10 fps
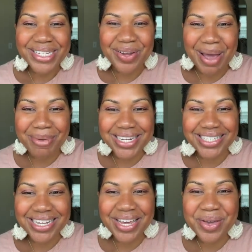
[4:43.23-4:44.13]
So happy to
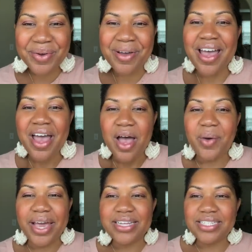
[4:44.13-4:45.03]
see you.
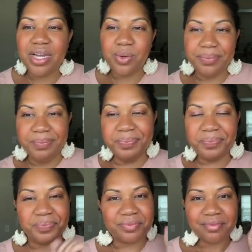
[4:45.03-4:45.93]
Okay, so
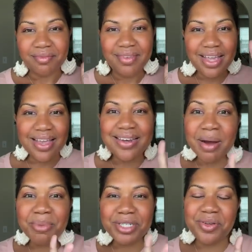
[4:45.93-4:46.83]

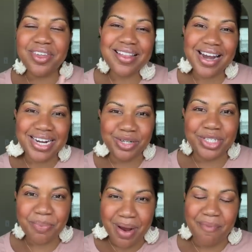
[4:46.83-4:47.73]
number 2 thing that I do
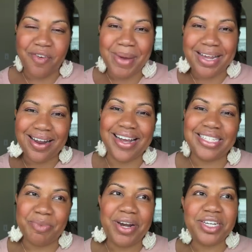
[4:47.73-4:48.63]
to prep for my
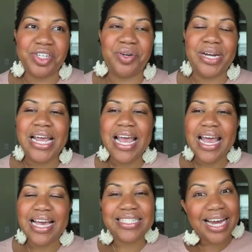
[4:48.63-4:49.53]
client's branding shoot
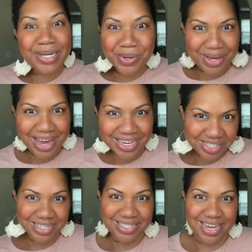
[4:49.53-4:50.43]
is I
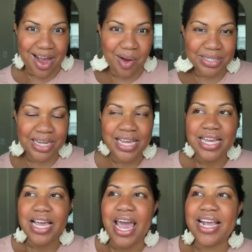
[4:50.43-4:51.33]
location scout.
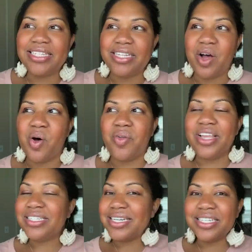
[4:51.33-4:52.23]
And so
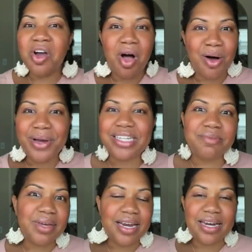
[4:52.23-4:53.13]
this doesn't
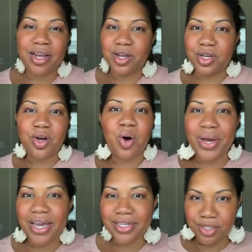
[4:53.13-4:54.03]
always mean
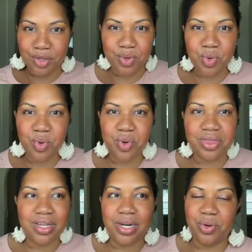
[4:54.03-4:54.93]
going
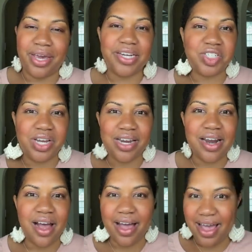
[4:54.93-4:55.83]
to the
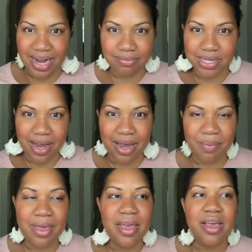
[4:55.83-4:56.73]
location ahead of
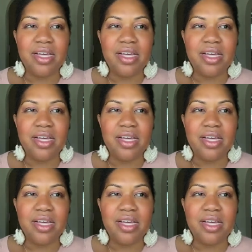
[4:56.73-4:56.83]
time.